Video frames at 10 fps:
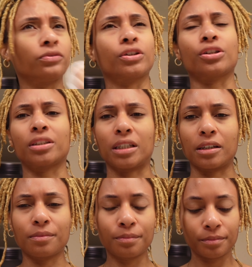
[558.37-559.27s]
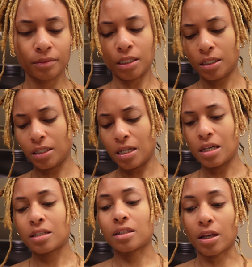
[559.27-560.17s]
for your skin.
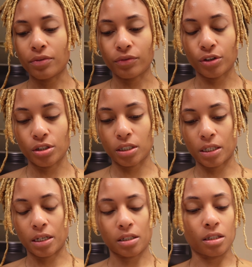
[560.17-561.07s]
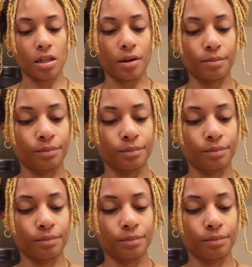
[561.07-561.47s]
Safe for your skin, I should say.